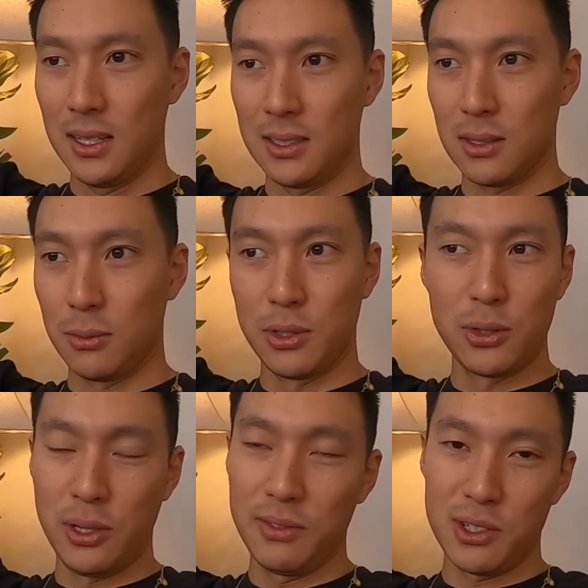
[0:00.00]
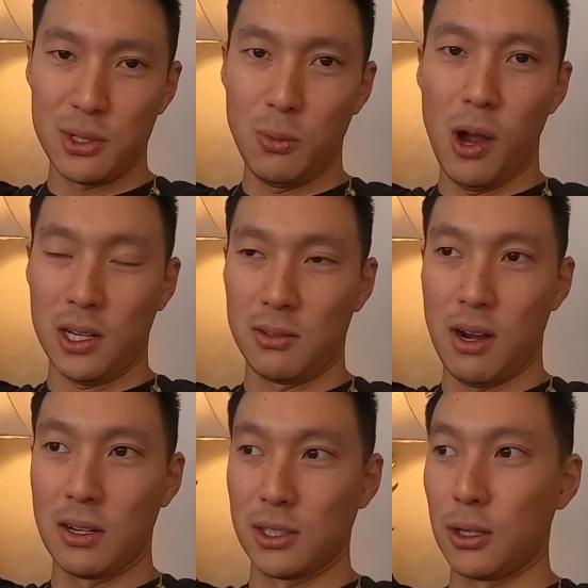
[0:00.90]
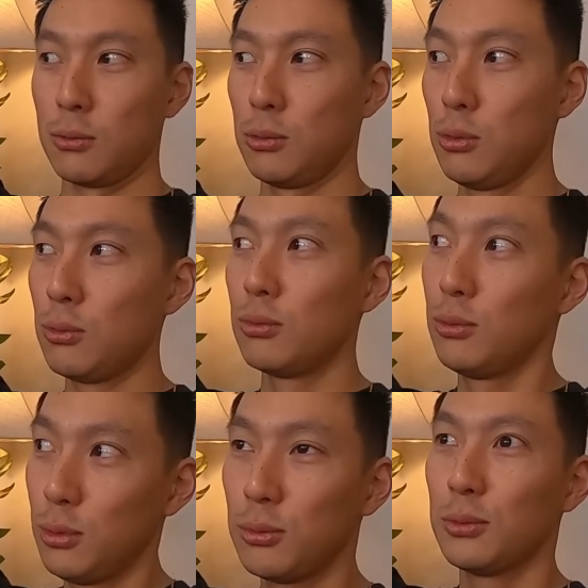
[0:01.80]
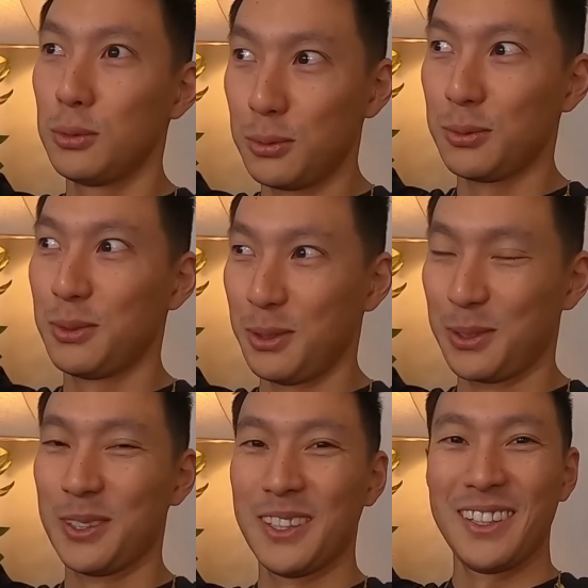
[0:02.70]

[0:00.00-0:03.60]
And so when you're even just walking around, it's like